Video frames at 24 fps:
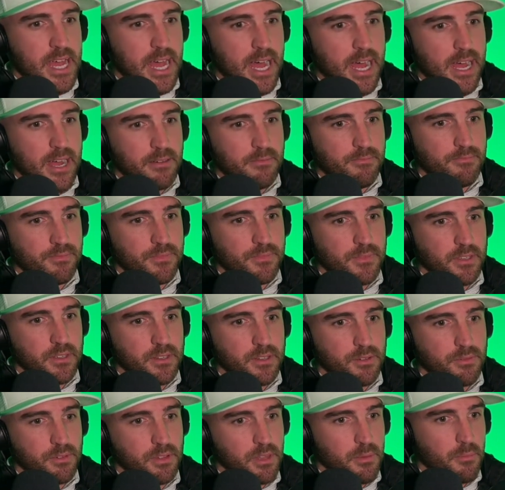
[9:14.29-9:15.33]
to
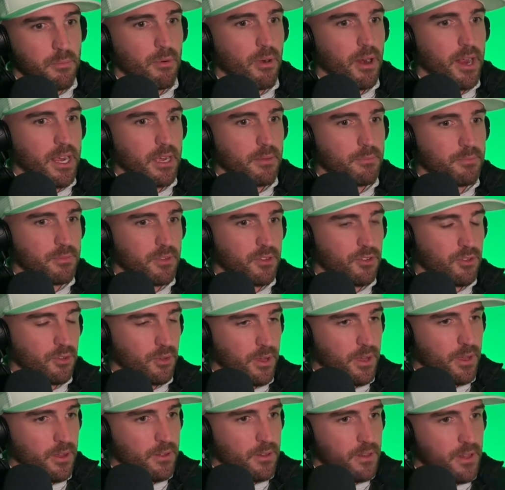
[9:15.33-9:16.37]
really break up the
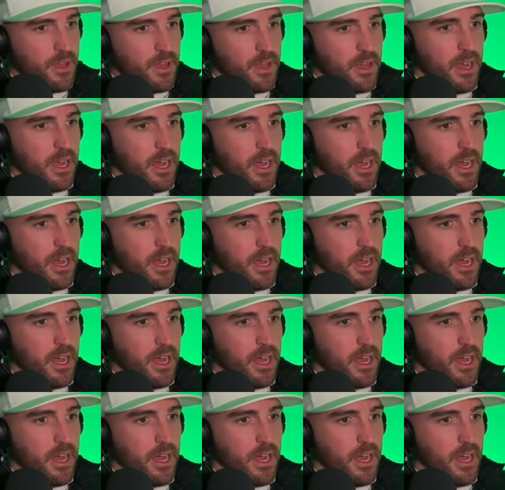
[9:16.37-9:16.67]
soil.